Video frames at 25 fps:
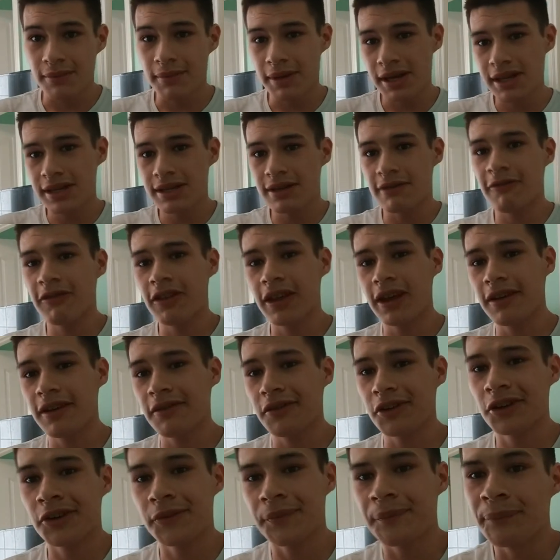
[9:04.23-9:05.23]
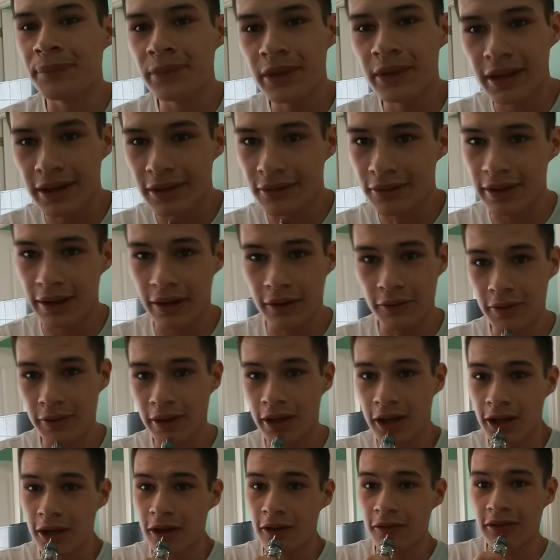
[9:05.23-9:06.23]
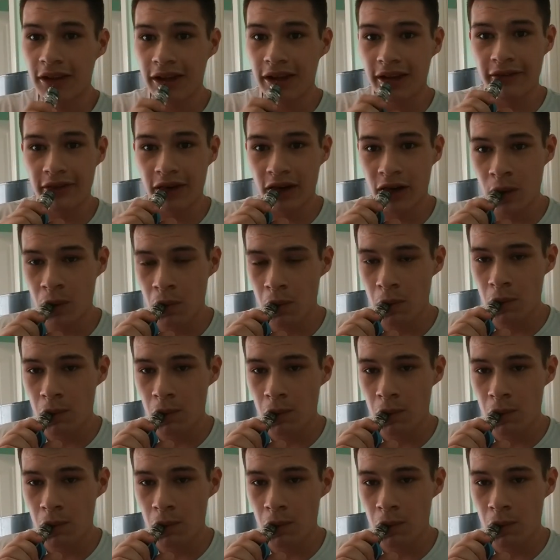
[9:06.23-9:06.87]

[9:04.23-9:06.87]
amazing flavor. Like really good flavor.